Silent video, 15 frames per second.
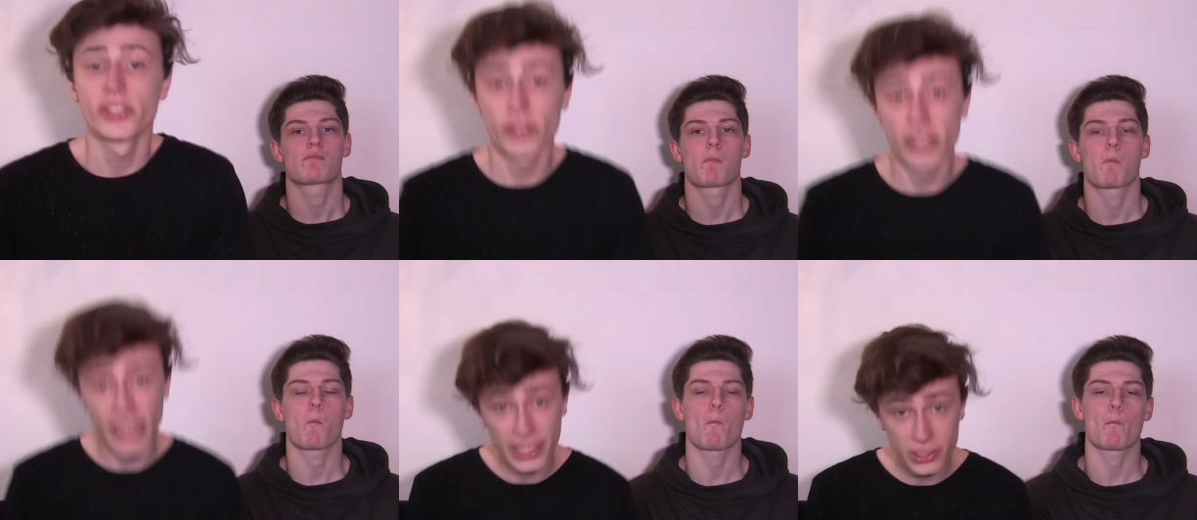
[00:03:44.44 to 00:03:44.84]

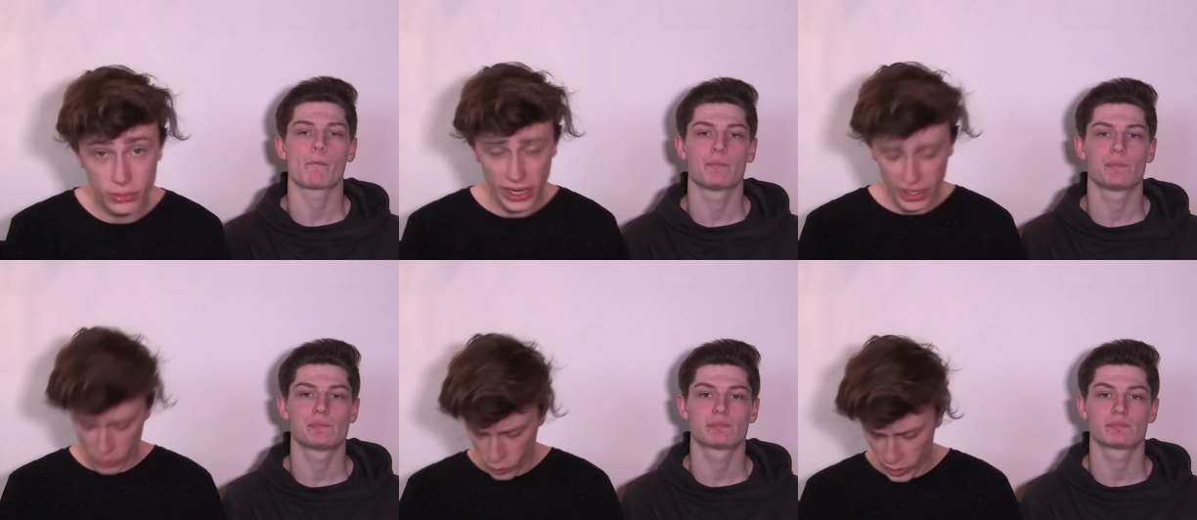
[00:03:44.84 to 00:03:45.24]
Speaker 1: So the
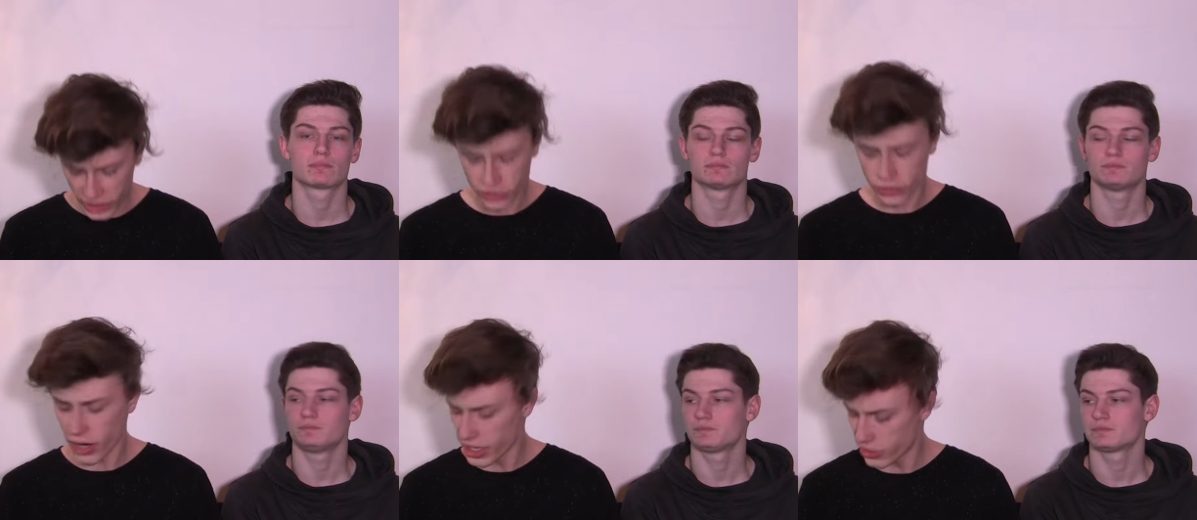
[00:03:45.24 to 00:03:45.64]
next record
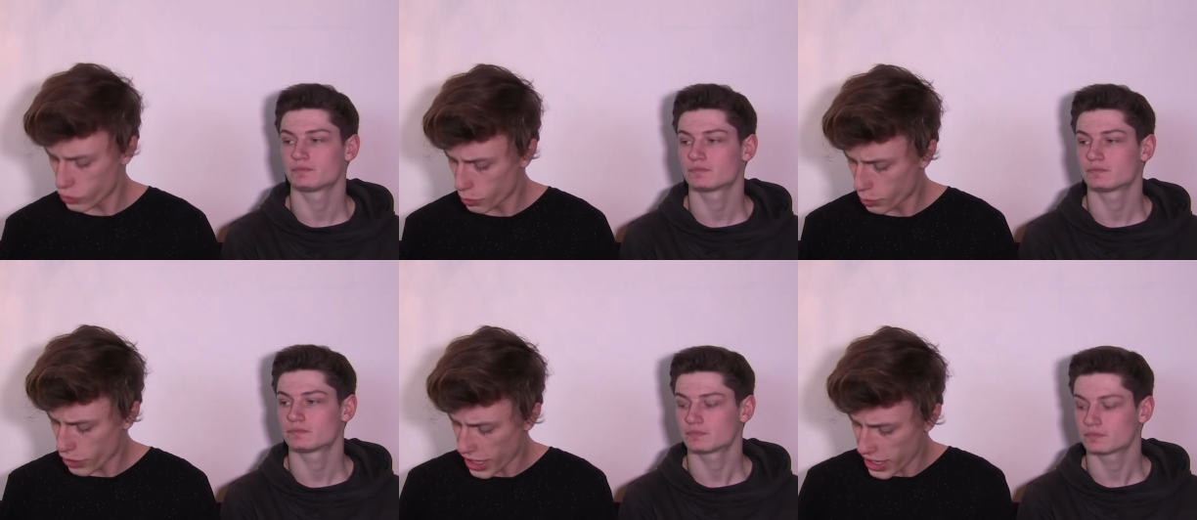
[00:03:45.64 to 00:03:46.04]
we try
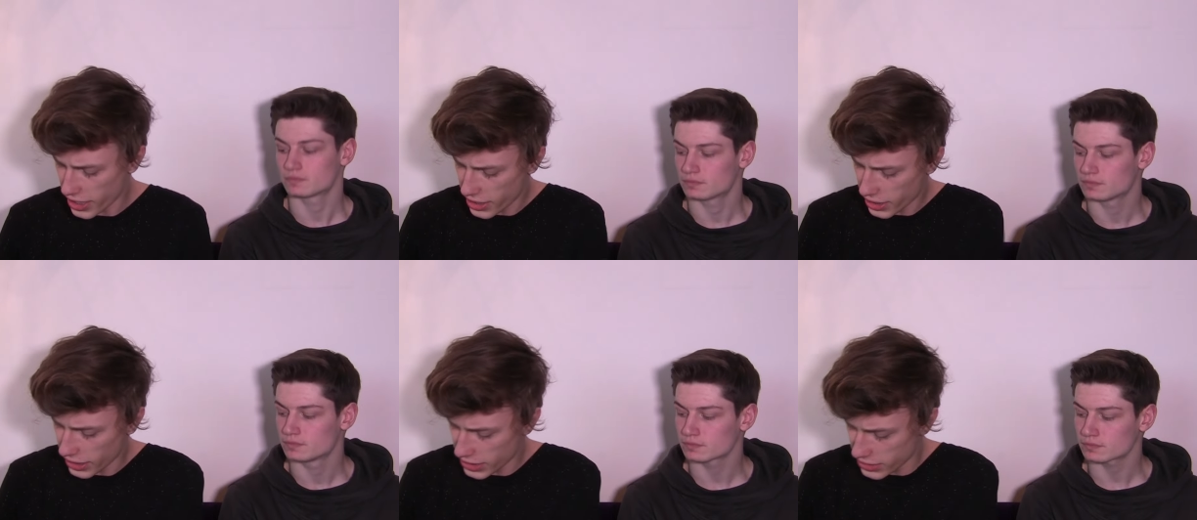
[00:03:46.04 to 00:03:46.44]
to
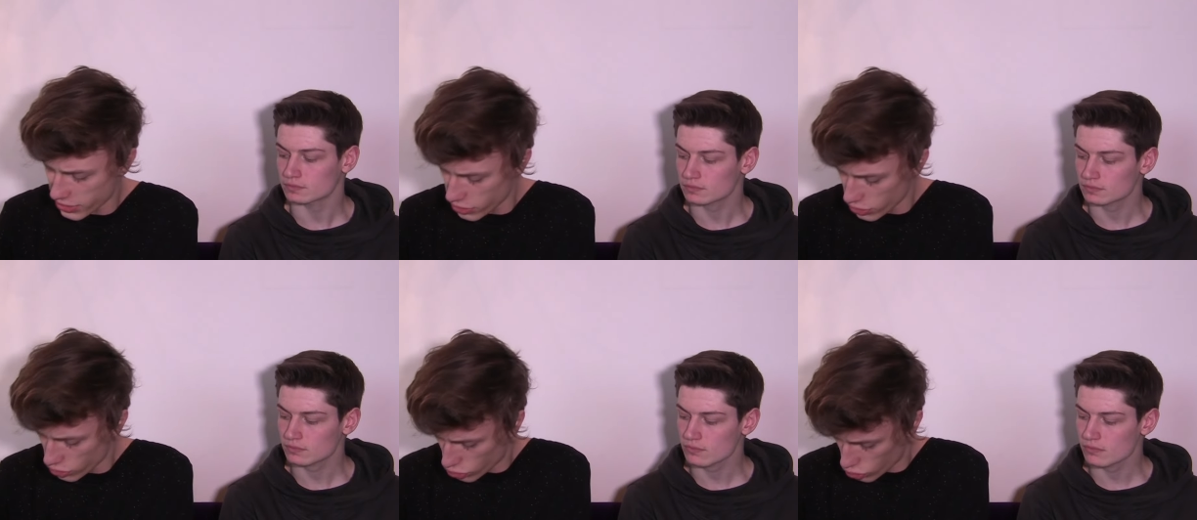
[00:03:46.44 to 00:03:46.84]
break
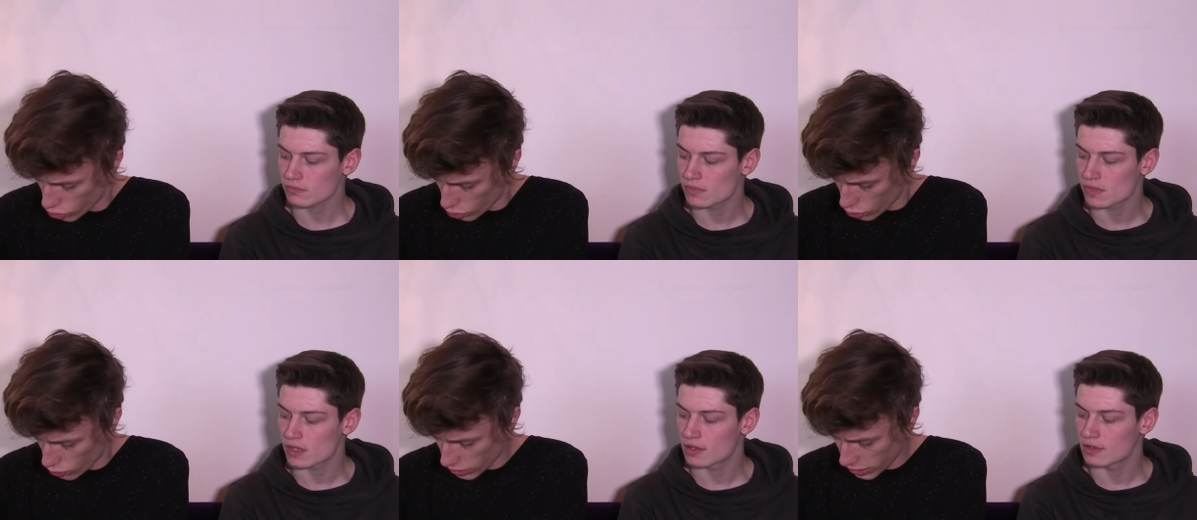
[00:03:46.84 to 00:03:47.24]
is
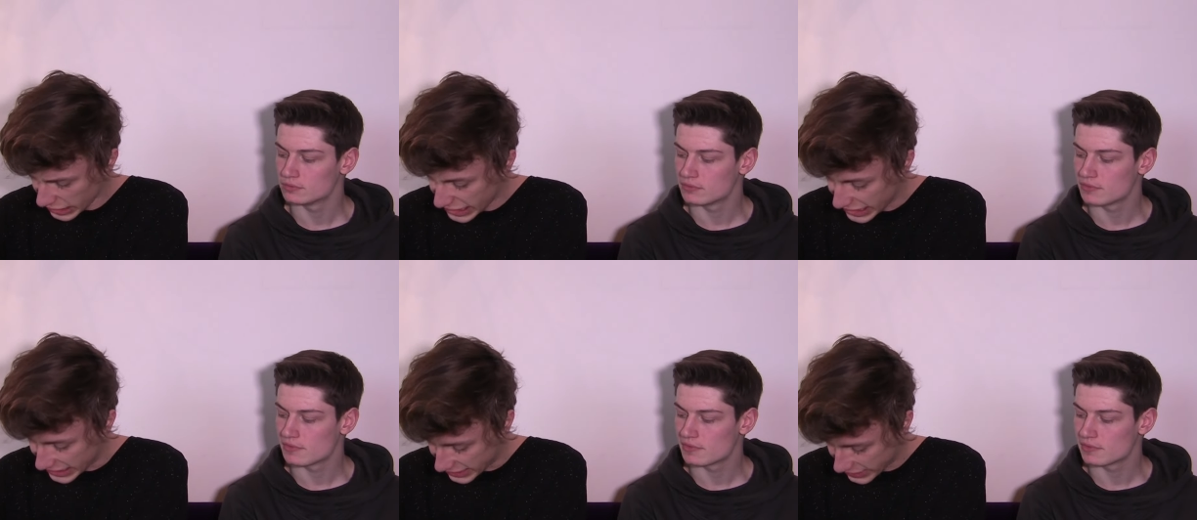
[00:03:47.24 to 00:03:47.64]
to
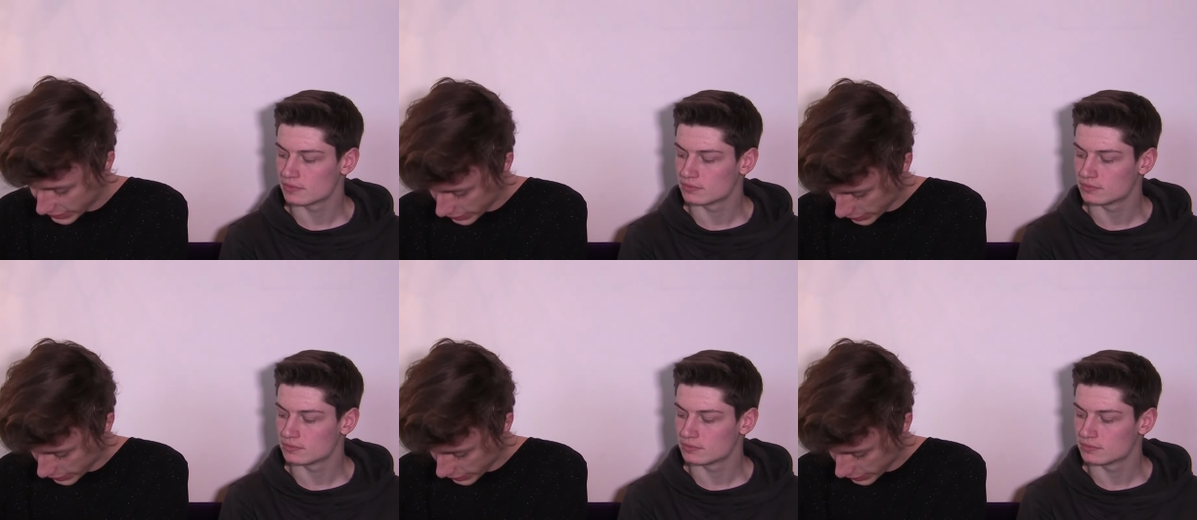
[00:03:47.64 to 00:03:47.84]
eat